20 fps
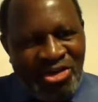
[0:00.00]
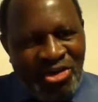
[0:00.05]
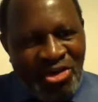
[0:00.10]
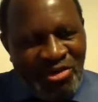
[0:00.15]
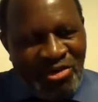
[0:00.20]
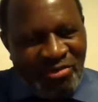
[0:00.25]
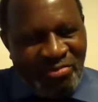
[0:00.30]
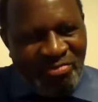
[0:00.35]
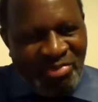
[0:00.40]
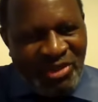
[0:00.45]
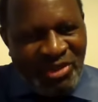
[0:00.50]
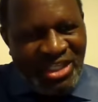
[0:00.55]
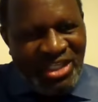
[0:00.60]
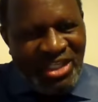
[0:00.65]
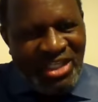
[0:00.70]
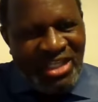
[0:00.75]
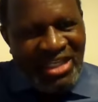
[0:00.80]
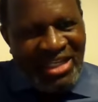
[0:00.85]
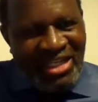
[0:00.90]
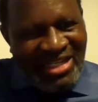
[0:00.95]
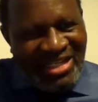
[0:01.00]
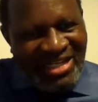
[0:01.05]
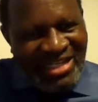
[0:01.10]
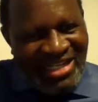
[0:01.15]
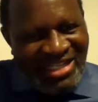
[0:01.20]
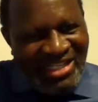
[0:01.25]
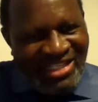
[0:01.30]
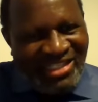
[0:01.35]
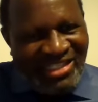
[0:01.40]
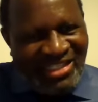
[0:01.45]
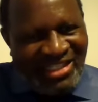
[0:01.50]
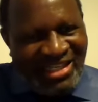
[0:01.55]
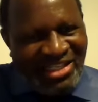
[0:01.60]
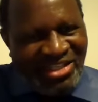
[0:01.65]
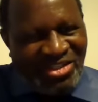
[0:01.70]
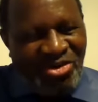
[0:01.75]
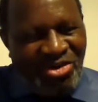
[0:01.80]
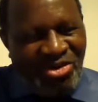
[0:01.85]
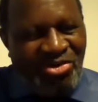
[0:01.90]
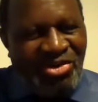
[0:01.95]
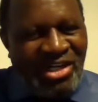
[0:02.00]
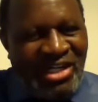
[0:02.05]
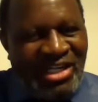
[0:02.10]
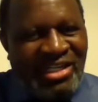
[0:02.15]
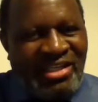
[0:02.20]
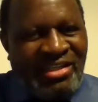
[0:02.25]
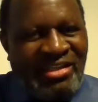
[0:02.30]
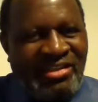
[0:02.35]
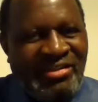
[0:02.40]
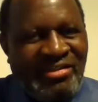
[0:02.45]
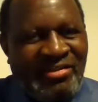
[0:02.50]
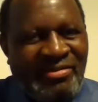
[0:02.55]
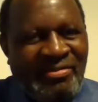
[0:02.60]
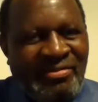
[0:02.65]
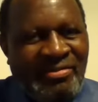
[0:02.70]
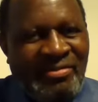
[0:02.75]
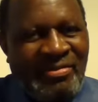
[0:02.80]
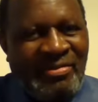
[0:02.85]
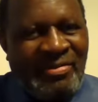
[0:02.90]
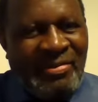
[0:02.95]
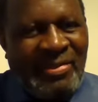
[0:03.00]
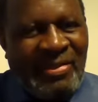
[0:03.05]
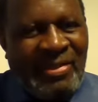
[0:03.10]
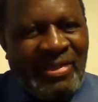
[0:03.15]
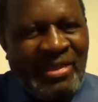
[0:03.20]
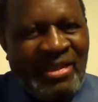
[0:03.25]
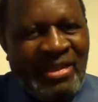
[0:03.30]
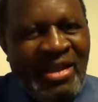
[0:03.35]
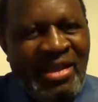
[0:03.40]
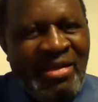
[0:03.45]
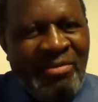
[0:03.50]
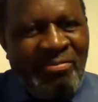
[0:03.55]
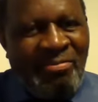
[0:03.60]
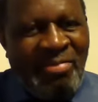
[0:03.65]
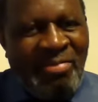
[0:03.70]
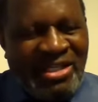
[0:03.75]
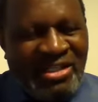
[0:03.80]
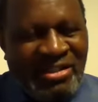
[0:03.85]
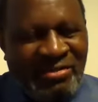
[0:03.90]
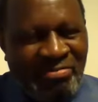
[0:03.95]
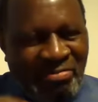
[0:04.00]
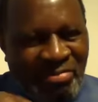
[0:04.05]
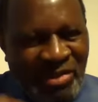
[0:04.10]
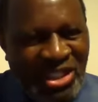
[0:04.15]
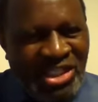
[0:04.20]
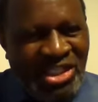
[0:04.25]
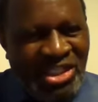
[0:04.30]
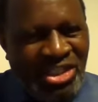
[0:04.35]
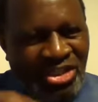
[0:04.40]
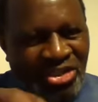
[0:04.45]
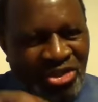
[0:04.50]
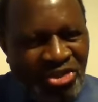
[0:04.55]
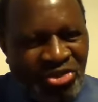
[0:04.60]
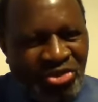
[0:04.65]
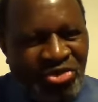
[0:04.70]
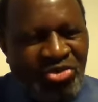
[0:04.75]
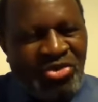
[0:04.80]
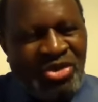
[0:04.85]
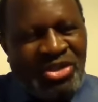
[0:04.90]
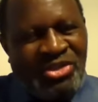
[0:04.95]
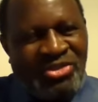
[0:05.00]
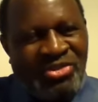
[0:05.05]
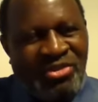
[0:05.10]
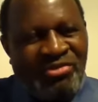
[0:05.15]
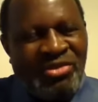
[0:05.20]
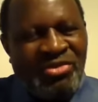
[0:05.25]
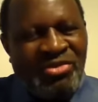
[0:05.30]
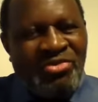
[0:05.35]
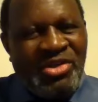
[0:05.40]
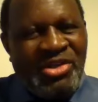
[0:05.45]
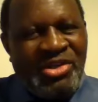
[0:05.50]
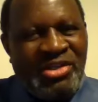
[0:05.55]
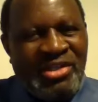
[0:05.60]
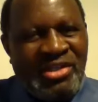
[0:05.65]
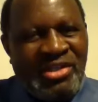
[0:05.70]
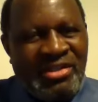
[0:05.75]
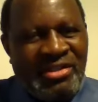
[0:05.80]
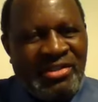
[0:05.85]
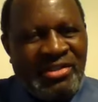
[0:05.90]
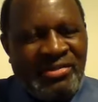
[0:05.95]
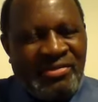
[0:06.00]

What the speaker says: Don't be listeners only, but be doers of the word.